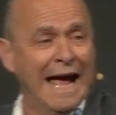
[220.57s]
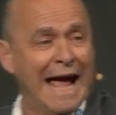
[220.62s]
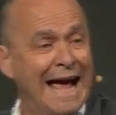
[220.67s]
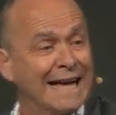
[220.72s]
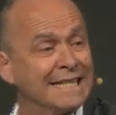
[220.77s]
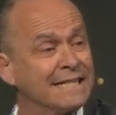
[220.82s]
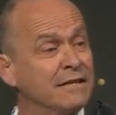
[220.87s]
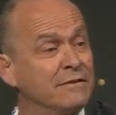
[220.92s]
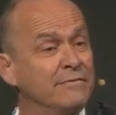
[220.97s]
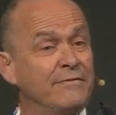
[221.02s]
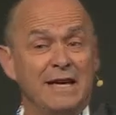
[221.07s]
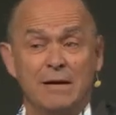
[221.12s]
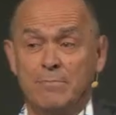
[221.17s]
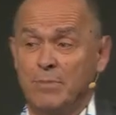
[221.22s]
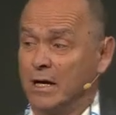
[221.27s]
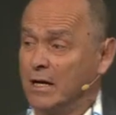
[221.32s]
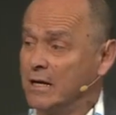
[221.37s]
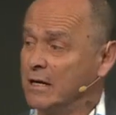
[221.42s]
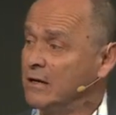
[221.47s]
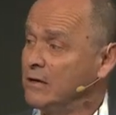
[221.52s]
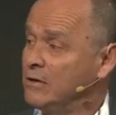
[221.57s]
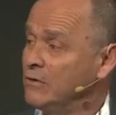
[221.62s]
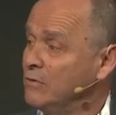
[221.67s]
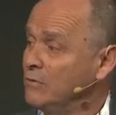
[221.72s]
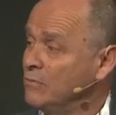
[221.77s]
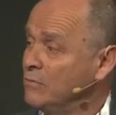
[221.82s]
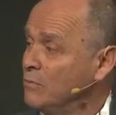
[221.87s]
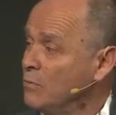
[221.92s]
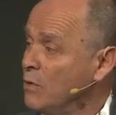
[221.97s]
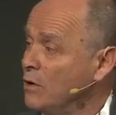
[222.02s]
Axel Weber,
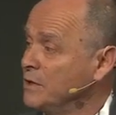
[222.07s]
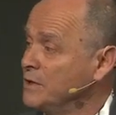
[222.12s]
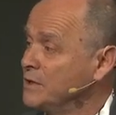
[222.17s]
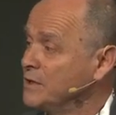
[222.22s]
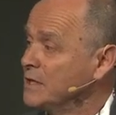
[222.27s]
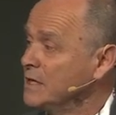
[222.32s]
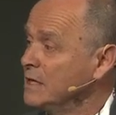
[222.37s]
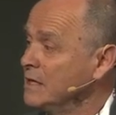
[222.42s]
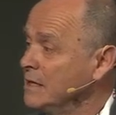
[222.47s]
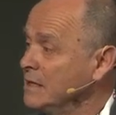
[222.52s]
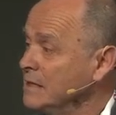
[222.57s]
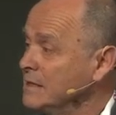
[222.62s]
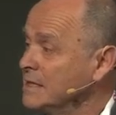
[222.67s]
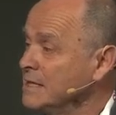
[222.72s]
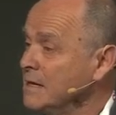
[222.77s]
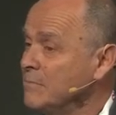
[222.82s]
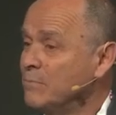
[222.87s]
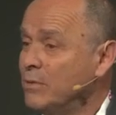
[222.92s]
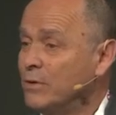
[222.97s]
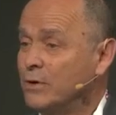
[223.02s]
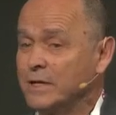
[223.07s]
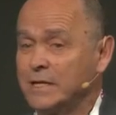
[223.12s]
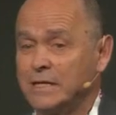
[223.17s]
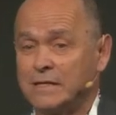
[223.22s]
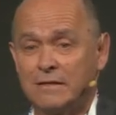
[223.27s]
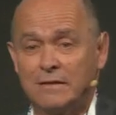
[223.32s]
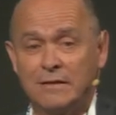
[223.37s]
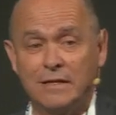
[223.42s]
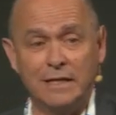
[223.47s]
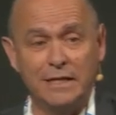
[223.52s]
who was at some
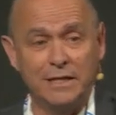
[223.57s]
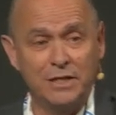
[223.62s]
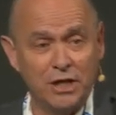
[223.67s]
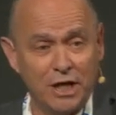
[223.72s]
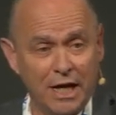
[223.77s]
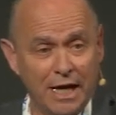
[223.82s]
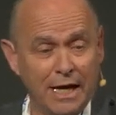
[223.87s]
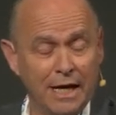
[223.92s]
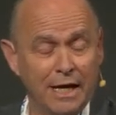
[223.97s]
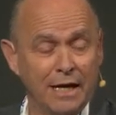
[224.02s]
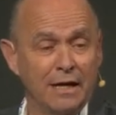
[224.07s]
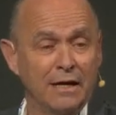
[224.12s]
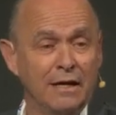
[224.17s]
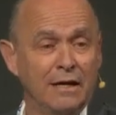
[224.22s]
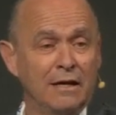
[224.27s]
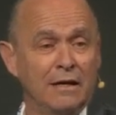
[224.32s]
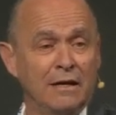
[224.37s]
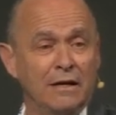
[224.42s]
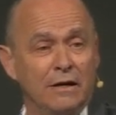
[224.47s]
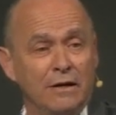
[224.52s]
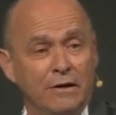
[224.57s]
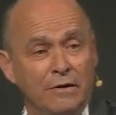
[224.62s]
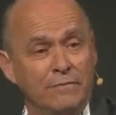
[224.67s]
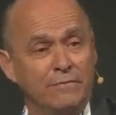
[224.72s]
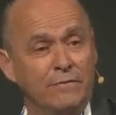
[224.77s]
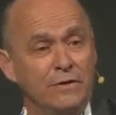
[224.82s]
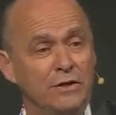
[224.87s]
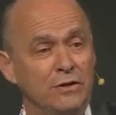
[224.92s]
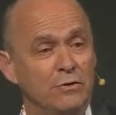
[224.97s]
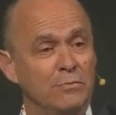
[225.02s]
point the chair
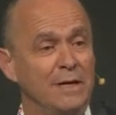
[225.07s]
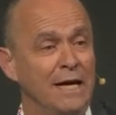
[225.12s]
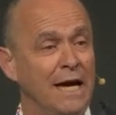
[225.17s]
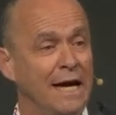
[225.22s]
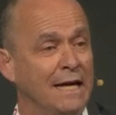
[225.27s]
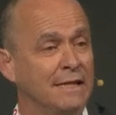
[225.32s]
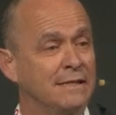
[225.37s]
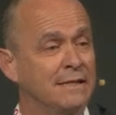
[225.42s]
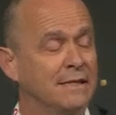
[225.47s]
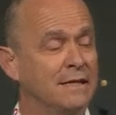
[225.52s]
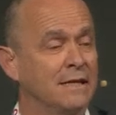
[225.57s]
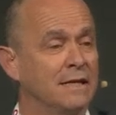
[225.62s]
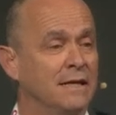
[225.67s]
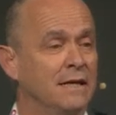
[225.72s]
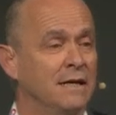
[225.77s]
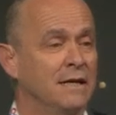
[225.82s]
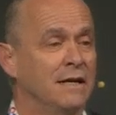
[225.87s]
of UBS,